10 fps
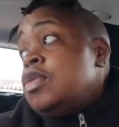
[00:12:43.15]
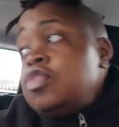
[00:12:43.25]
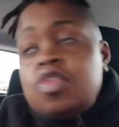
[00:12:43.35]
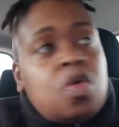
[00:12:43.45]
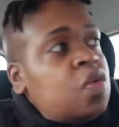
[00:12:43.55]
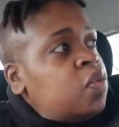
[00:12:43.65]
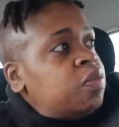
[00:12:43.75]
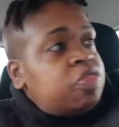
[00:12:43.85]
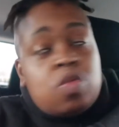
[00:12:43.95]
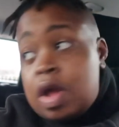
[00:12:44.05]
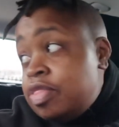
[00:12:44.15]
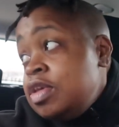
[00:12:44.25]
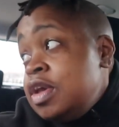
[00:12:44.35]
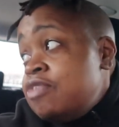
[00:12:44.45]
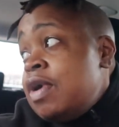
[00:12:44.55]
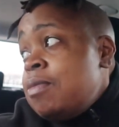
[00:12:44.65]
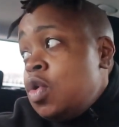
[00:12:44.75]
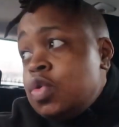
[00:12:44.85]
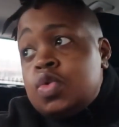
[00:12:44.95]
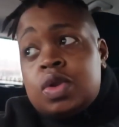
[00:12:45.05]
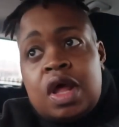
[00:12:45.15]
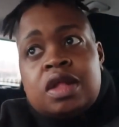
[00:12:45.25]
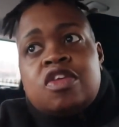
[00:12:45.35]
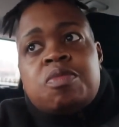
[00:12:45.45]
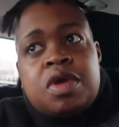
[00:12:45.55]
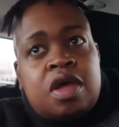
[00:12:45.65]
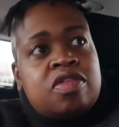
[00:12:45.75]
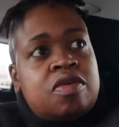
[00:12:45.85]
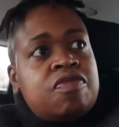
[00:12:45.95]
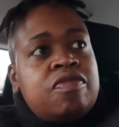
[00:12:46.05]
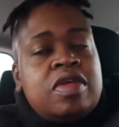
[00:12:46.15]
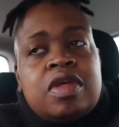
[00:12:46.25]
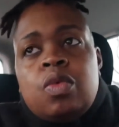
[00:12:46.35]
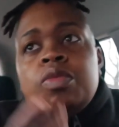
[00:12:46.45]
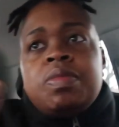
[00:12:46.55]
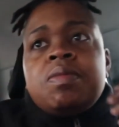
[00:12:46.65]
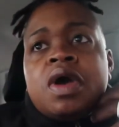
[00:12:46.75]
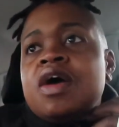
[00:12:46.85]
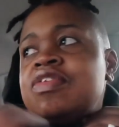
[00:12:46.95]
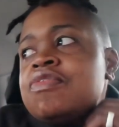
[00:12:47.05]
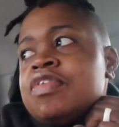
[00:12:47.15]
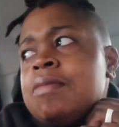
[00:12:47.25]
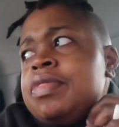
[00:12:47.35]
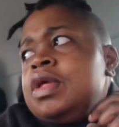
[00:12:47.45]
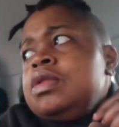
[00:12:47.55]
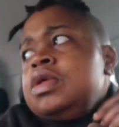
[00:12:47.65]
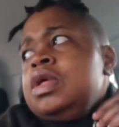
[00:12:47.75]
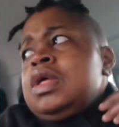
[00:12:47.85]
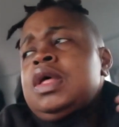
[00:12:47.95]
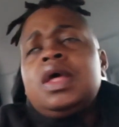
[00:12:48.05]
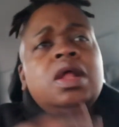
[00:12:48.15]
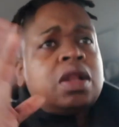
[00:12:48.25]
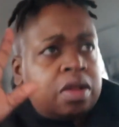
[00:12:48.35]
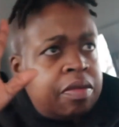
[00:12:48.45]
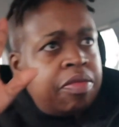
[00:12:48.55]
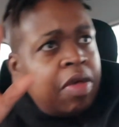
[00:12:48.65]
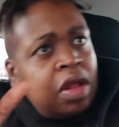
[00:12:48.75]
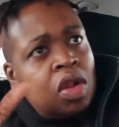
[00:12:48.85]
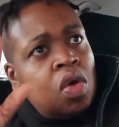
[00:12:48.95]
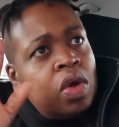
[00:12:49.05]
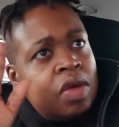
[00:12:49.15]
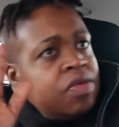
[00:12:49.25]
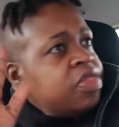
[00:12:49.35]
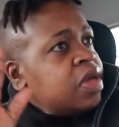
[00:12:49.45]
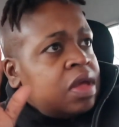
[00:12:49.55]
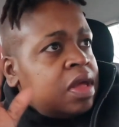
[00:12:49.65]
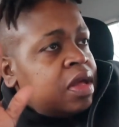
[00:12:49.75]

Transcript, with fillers: So throughout the year, if I'm going to a doctor, it would be because of something. And thank the Lord, everything.